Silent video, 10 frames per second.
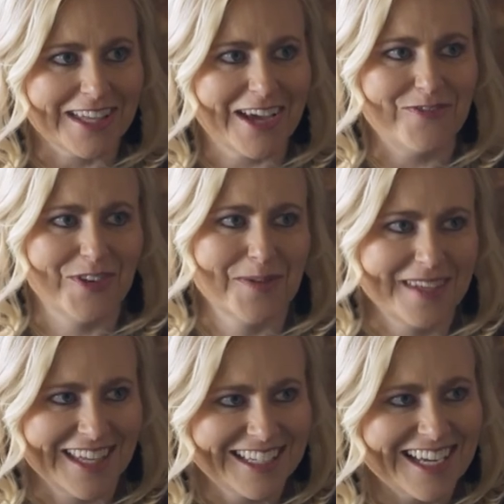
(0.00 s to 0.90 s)
and like
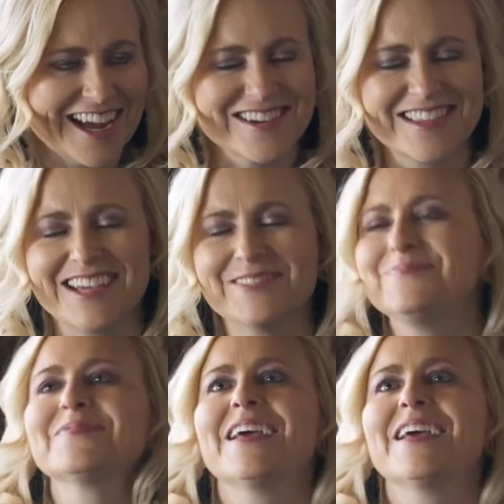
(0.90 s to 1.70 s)
filming the entire yeah. thing.